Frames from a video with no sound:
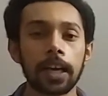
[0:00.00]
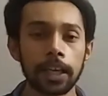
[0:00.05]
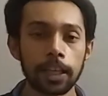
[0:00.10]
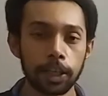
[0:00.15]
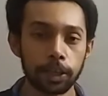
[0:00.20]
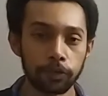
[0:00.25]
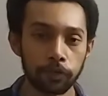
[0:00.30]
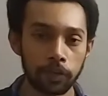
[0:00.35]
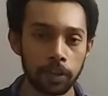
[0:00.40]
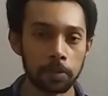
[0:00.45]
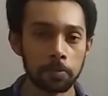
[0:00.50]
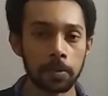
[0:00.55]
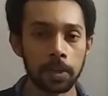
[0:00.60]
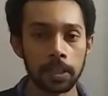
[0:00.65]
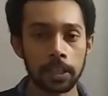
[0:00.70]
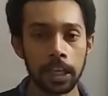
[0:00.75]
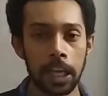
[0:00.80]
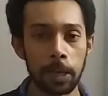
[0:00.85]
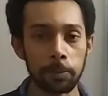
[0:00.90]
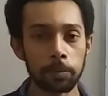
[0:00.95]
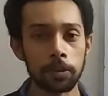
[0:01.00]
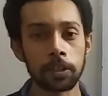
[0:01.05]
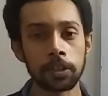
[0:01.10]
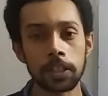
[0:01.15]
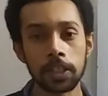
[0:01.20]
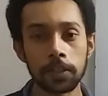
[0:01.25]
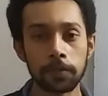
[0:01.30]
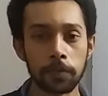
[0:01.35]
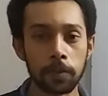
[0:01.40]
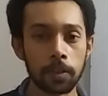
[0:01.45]
I convey my
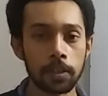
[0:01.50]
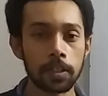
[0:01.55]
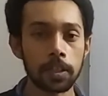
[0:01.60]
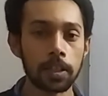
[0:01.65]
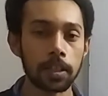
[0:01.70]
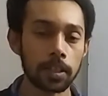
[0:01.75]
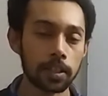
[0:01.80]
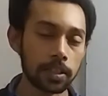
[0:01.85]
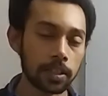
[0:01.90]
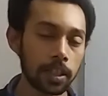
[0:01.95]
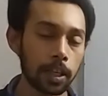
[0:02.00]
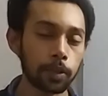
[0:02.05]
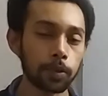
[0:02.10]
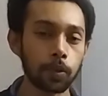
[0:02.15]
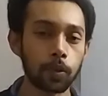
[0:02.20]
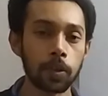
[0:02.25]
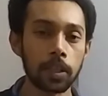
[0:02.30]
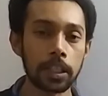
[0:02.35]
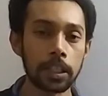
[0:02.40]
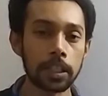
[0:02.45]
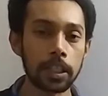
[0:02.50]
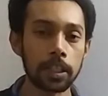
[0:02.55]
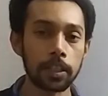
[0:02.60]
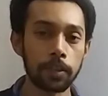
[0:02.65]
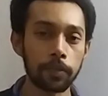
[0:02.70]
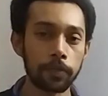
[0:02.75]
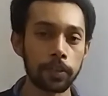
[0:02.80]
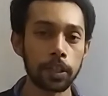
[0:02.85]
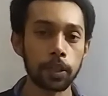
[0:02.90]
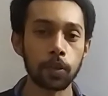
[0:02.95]
apologies for the sound quality
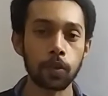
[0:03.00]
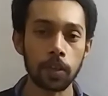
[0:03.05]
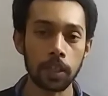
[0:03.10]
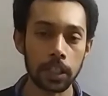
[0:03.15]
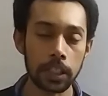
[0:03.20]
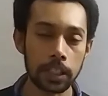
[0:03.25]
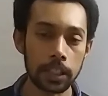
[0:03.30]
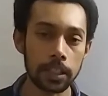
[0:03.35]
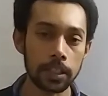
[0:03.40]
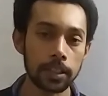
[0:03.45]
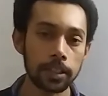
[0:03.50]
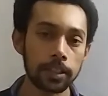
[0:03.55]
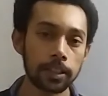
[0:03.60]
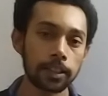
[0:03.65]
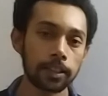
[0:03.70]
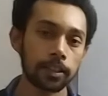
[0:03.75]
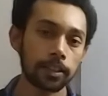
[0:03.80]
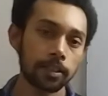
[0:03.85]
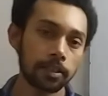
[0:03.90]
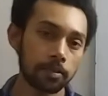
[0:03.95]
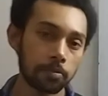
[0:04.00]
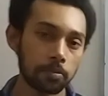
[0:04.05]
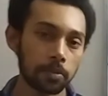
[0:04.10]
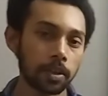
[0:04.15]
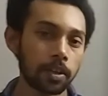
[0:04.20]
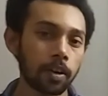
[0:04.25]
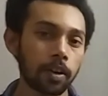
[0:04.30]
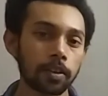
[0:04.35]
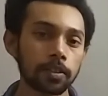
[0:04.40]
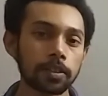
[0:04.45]
and the video quality
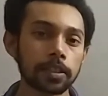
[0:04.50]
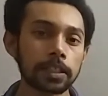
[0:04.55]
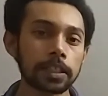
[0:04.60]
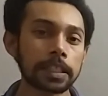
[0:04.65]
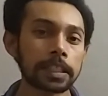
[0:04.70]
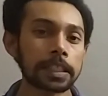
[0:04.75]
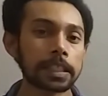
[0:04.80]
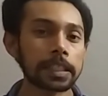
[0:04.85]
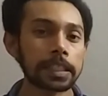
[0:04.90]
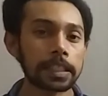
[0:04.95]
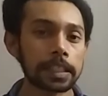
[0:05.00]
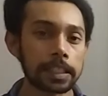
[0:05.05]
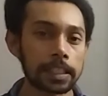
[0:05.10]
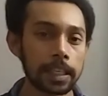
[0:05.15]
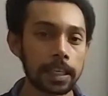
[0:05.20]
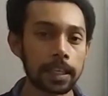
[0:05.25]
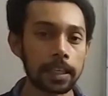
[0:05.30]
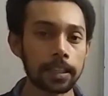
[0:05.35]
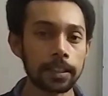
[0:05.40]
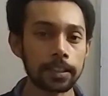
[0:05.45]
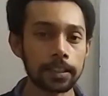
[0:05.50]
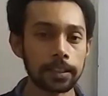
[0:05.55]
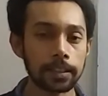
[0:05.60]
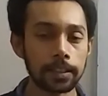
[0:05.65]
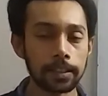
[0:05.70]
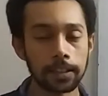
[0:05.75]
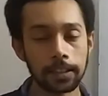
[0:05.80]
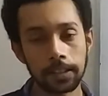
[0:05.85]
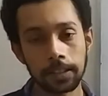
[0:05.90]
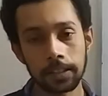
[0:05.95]
because the
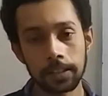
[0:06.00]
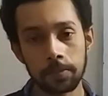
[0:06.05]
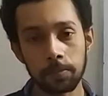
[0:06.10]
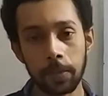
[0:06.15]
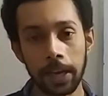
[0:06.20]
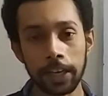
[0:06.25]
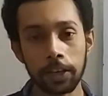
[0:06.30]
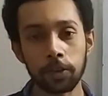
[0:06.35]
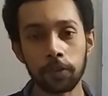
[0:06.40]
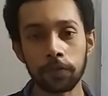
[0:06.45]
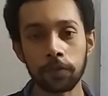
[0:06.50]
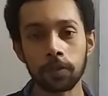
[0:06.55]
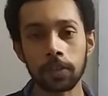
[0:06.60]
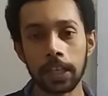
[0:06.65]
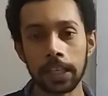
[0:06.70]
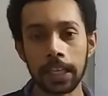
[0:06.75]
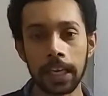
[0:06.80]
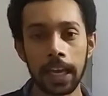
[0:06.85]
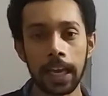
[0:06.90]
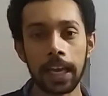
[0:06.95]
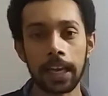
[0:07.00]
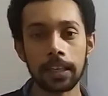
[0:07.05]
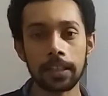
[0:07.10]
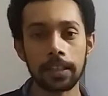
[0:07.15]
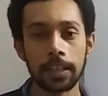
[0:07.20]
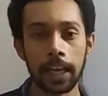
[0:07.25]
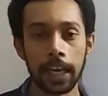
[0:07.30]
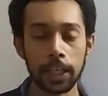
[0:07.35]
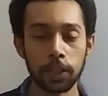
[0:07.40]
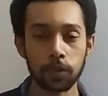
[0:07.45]
microphone I
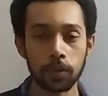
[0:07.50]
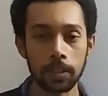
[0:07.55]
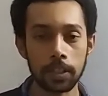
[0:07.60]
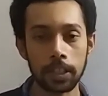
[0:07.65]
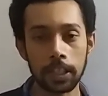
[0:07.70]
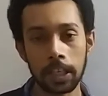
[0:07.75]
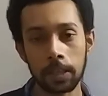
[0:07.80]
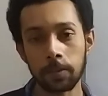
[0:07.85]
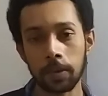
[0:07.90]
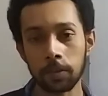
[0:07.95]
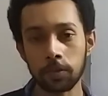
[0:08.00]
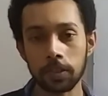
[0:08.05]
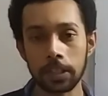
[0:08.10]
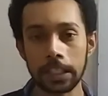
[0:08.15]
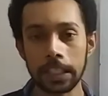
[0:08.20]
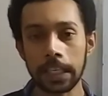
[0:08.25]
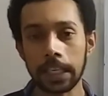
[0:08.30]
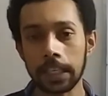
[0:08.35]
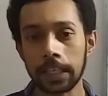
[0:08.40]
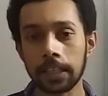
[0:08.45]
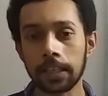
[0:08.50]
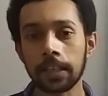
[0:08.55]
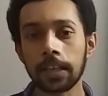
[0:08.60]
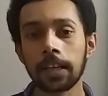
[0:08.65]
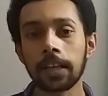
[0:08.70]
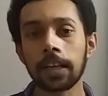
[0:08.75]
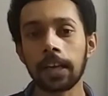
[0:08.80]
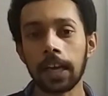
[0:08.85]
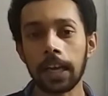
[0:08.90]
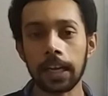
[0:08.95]
had actually came out dead
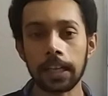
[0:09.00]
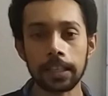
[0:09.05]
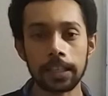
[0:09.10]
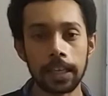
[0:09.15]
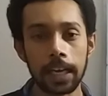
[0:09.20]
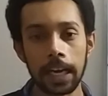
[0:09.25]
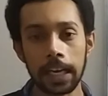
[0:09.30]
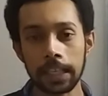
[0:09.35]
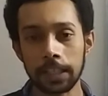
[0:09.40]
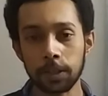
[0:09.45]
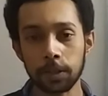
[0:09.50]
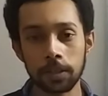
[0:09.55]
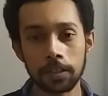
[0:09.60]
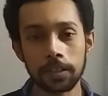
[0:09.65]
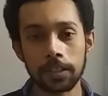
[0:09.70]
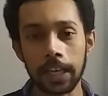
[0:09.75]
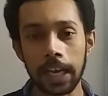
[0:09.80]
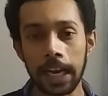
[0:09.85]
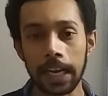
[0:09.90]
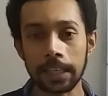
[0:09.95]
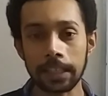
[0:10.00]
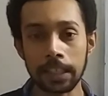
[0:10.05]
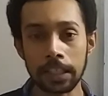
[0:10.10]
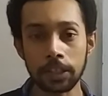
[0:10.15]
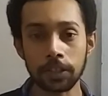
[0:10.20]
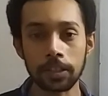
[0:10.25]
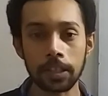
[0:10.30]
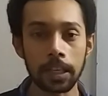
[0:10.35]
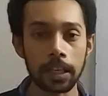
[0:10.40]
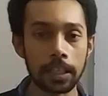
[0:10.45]
and I couldn't
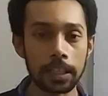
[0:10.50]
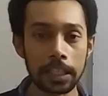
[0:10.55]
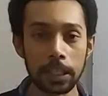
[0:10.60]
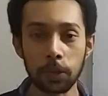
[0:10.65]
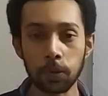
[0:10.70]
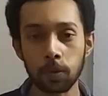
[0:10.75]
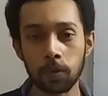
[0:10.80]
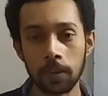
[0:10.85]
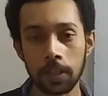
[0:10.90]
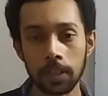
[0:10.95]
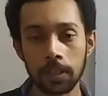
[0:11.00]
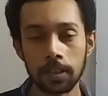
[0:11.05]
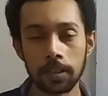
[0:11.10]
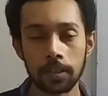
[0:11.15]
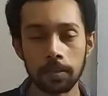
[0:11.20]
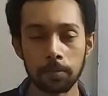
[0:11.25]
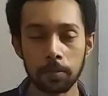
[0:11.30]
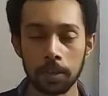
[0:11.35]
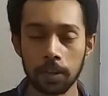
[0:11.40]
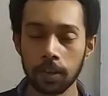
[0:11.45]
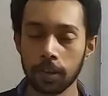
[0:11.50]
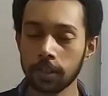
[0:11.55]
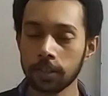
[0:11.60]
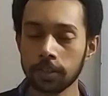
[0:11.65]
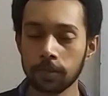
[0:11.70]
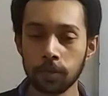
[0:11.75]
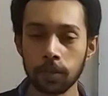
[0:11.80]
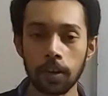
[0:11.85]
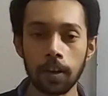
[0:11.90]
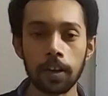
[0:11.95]
arrange a new one
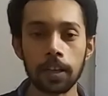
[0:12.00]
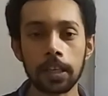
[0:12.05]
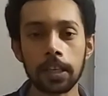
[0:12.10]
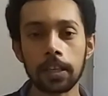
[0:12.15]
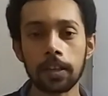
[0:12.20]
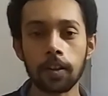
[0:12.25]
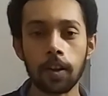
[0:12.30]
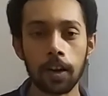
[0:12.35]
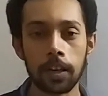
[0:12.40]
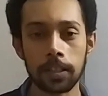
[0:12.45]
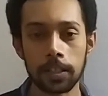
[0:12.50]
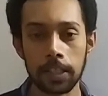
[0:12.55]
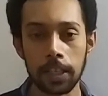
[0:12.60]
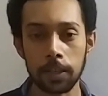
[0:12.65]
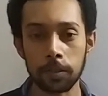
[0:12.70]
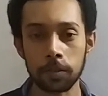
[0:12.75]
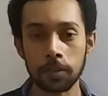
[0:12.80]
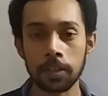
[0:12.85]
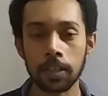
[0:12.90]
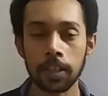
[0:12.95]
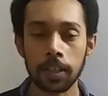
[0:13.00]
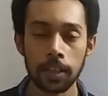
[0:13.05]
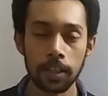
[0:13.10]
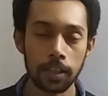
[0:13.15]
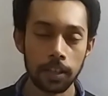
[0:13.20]
because we all are locked down